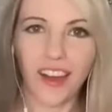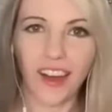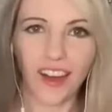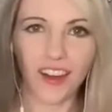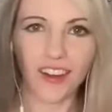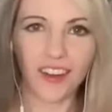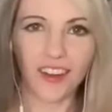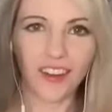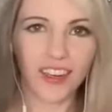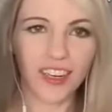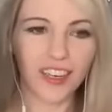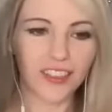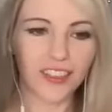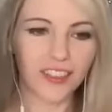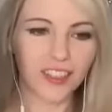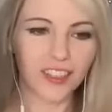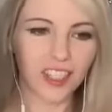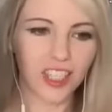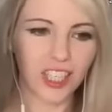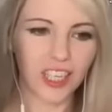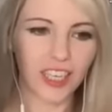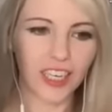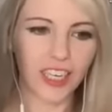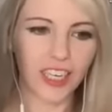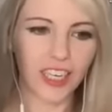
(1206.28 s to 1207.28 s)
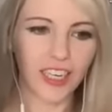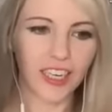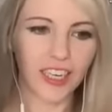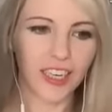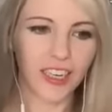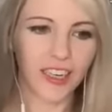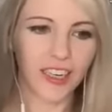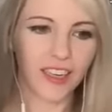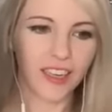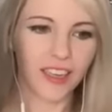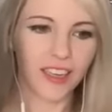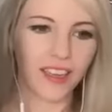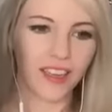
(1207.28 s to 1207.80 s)
Otter energy
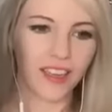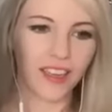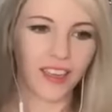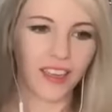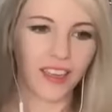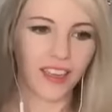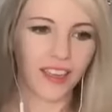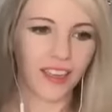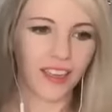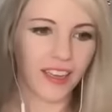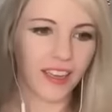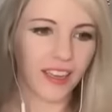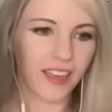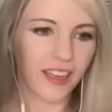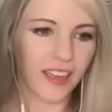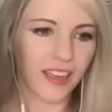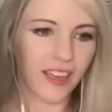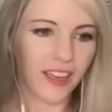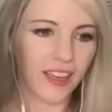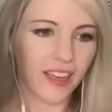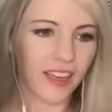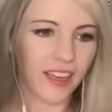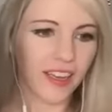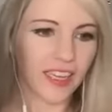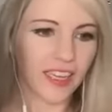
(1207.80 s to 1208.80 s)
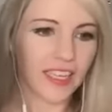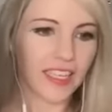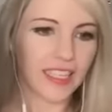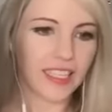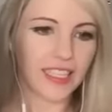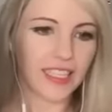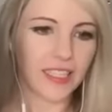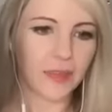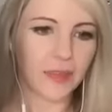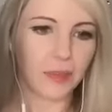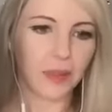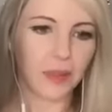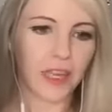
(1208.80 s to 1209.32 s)

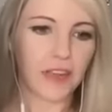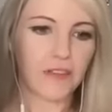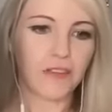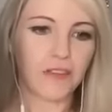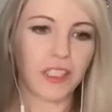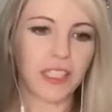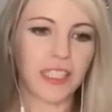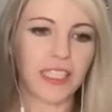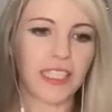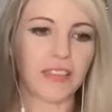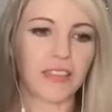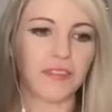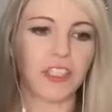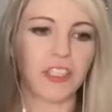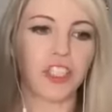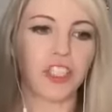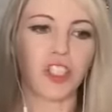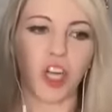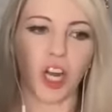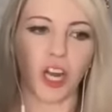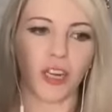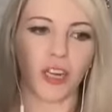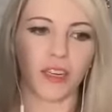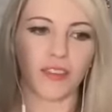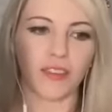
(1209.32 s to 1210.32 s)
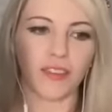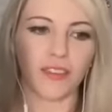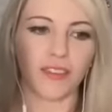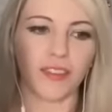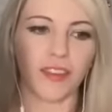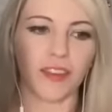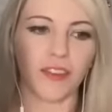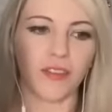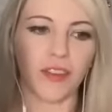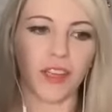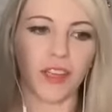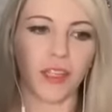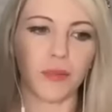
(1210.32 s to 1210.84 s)
is the playfulness of a child
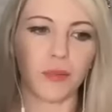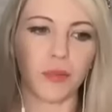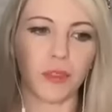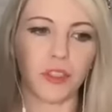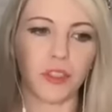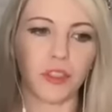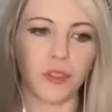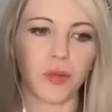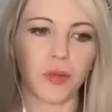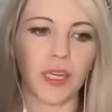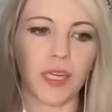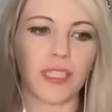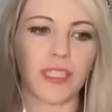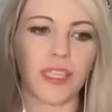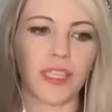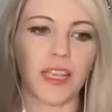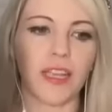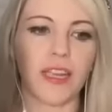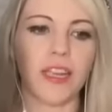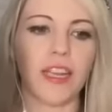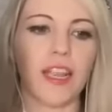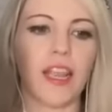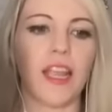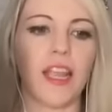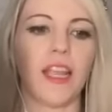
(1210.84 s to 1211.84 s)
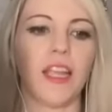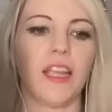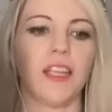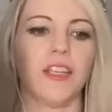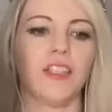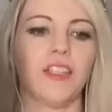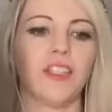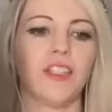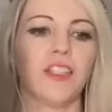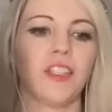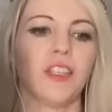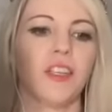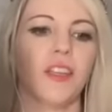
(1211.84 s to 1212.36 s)
available to us at any
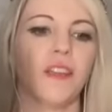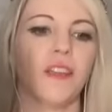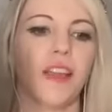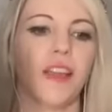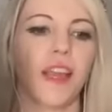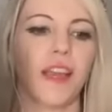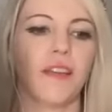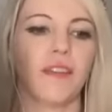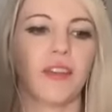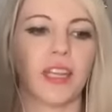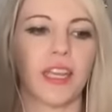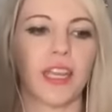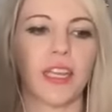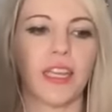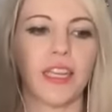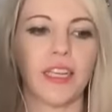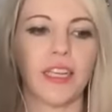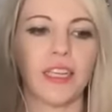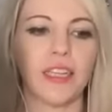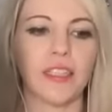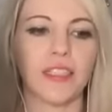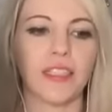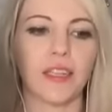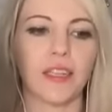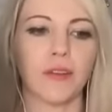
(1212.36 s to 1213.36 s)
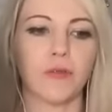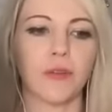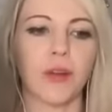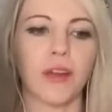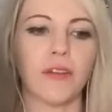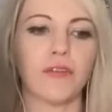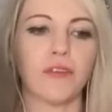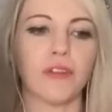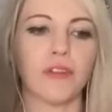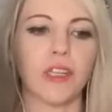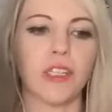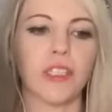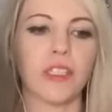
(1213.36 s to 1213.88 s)
age. They have a giddiness and
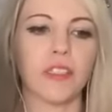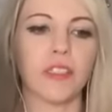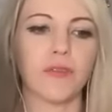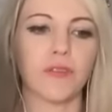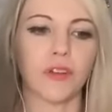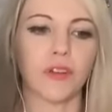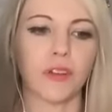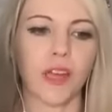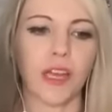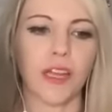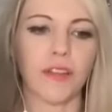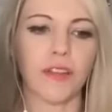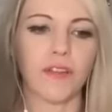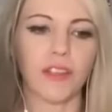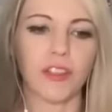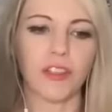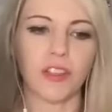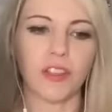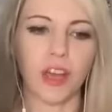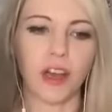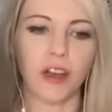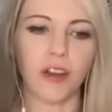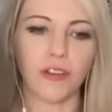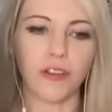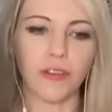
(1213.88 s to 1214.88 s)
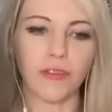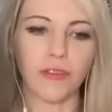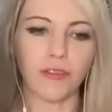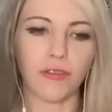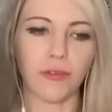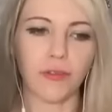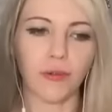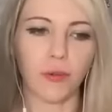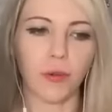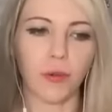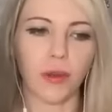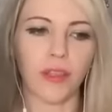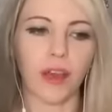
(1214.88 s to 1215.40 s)
reverence for life itself
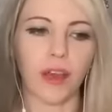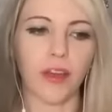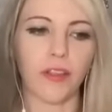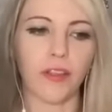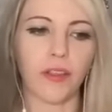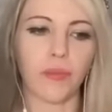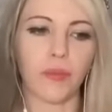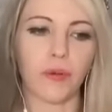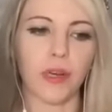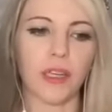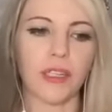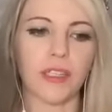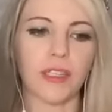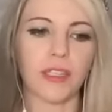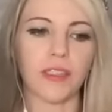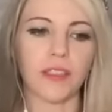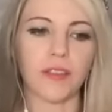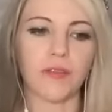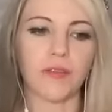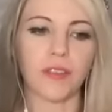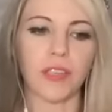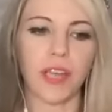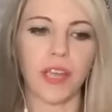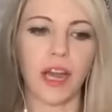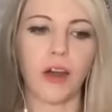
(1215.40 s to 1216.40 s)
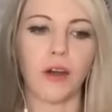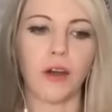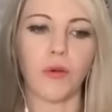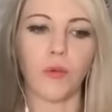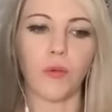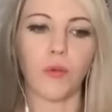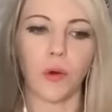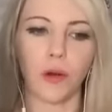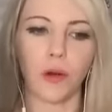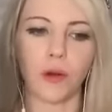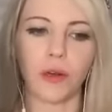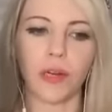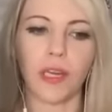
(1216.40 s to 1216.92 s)
without the presence of doubt,
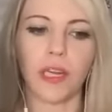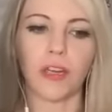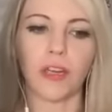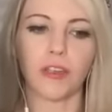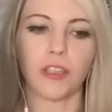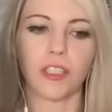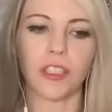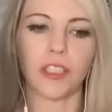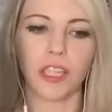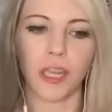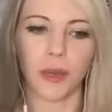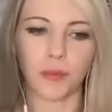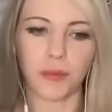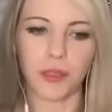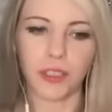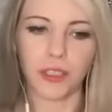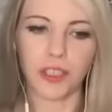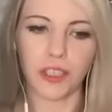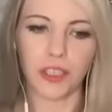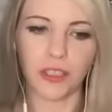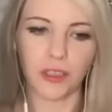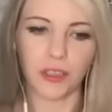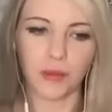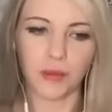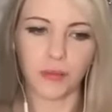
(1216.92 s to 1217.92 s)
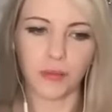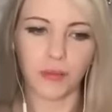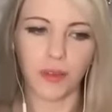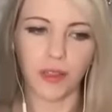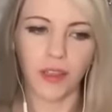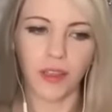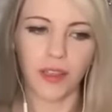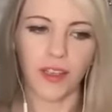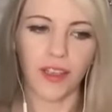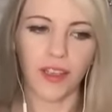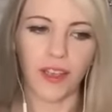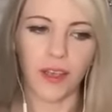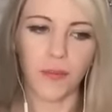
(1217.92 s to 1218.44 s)
worry, or skepticism.
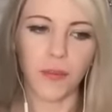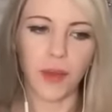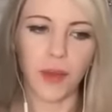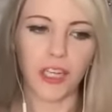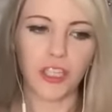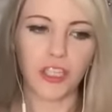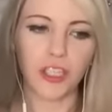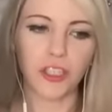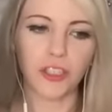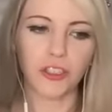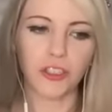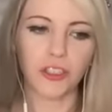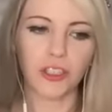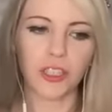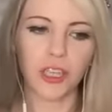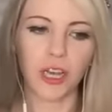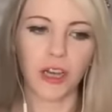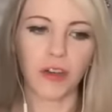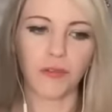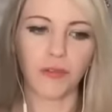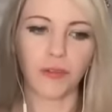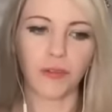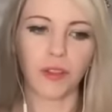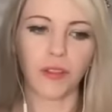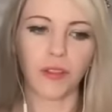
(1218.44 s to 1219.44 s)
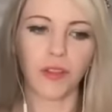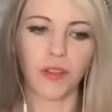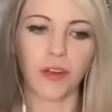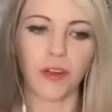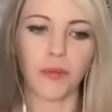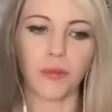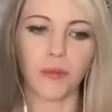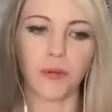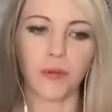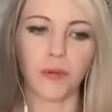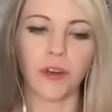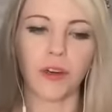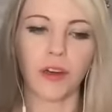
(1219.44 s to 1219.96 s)
Imagine yourself with a
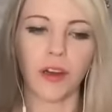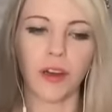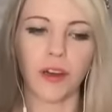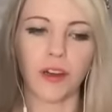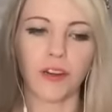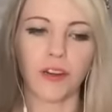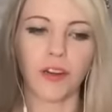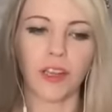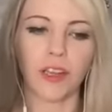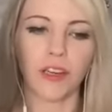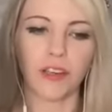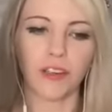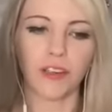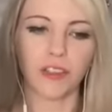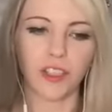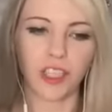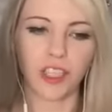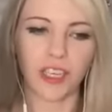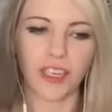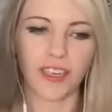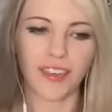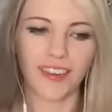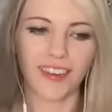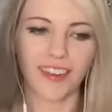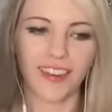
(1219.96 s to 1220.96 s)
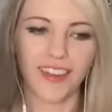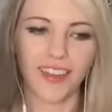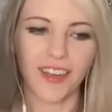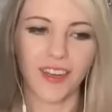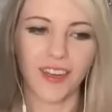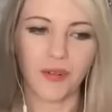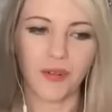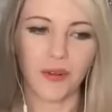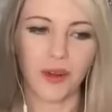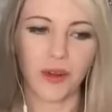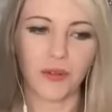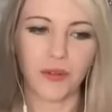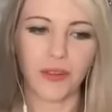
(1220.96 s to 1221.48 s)
little more otter energy.
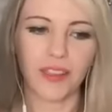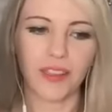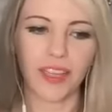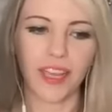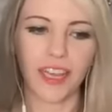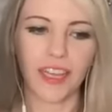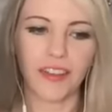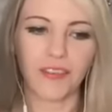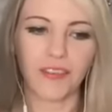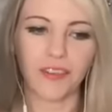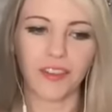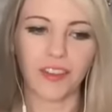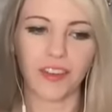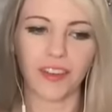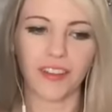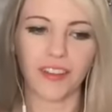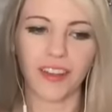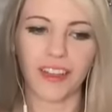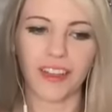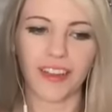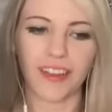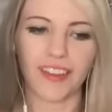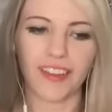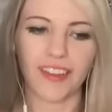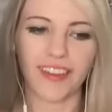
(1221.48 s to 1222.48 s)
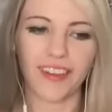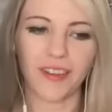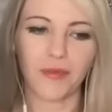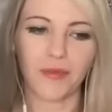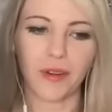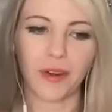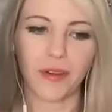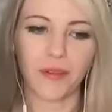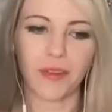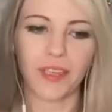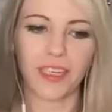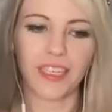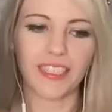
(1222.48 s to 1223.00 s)
What would life look like?
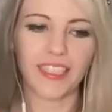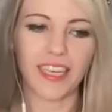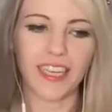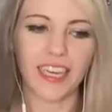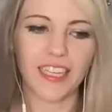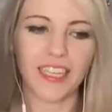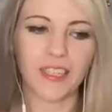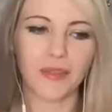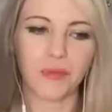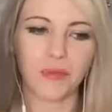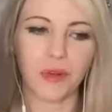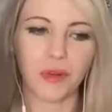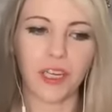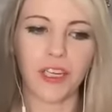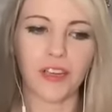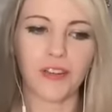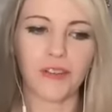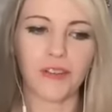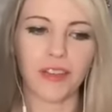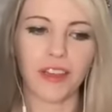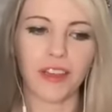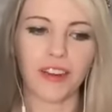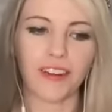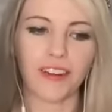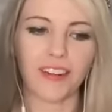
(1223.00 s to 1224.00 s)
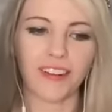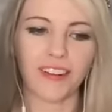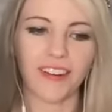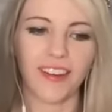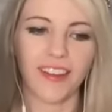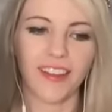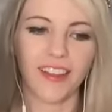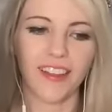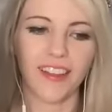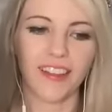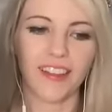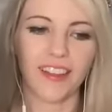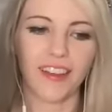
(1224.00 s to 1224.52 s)
What would it take to bring you there?
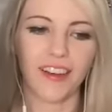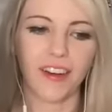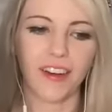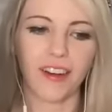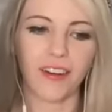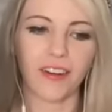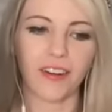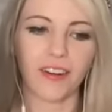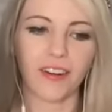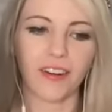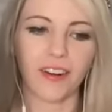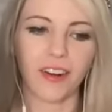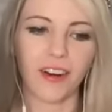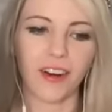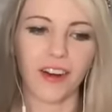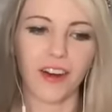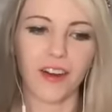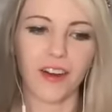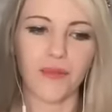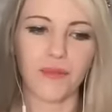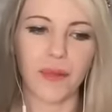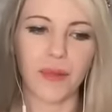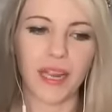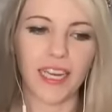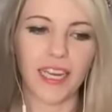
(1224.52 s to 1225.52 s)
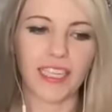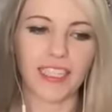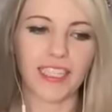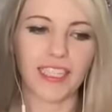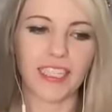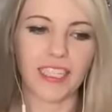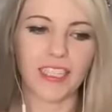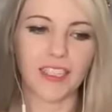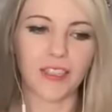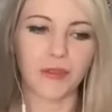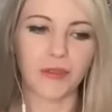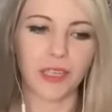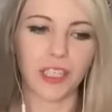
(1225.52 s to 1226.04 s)
The otter card begs
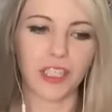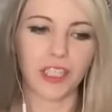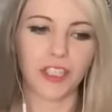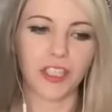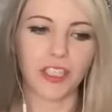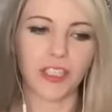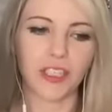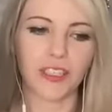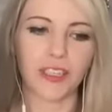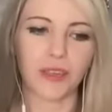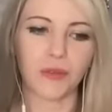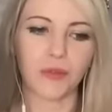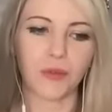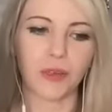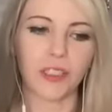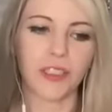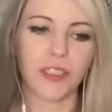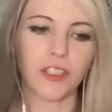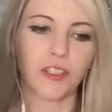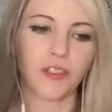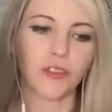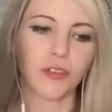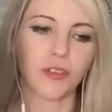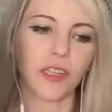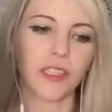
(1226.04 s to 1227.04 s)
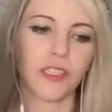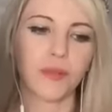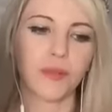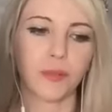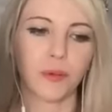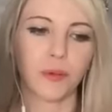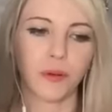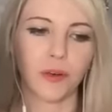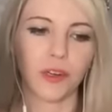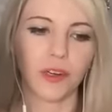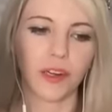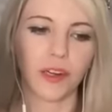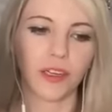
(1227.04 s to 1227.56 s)
these questions and wants to
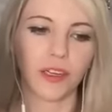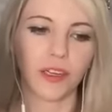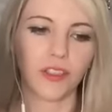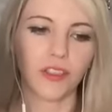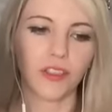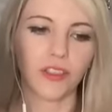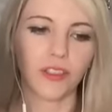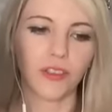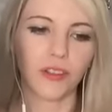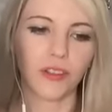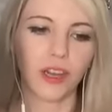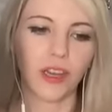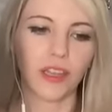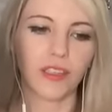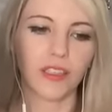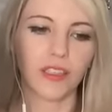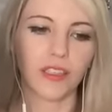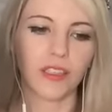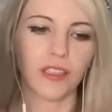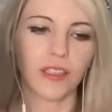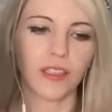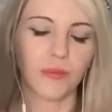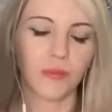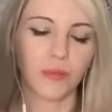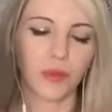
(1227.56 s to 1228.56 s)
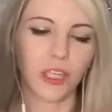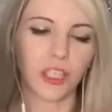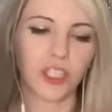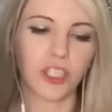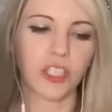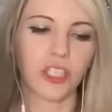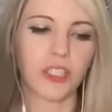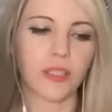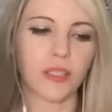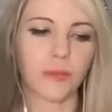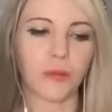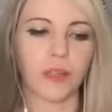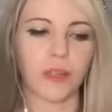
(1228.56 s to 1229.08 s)
transport us to that
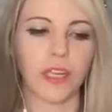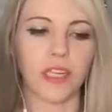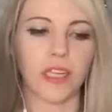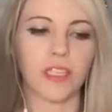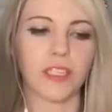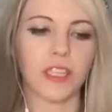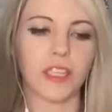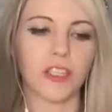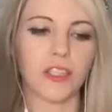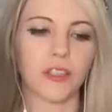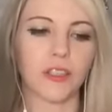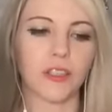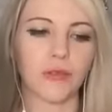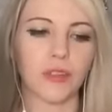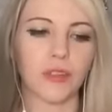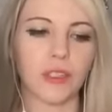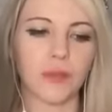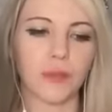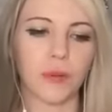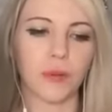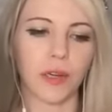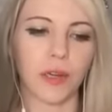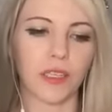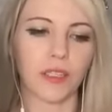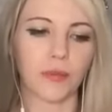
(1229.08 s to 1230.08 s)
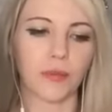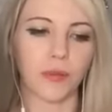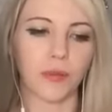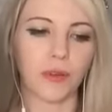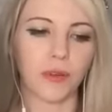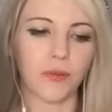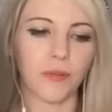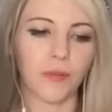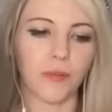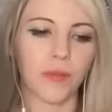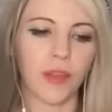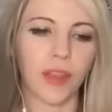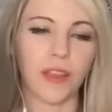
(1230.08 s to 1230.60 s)
precious place as soon as
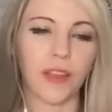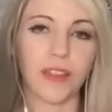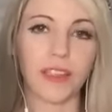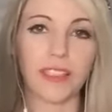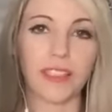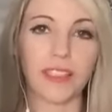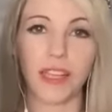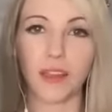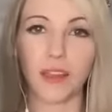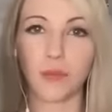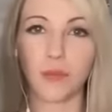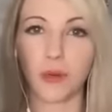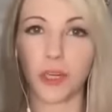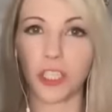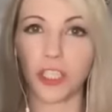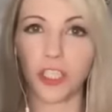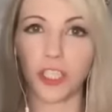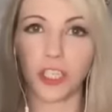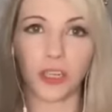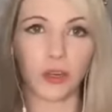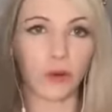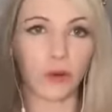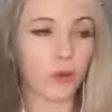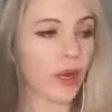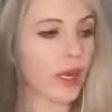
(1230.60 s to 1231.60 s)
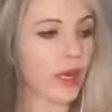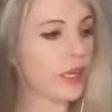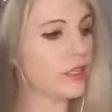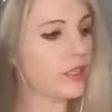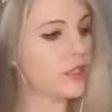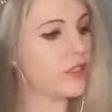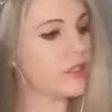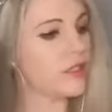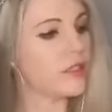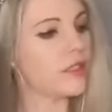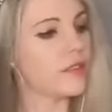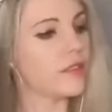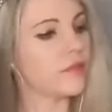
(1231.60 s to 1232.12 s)
possible. The celebration
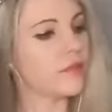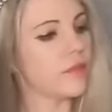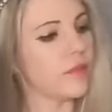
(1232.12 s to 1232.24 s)
awaits.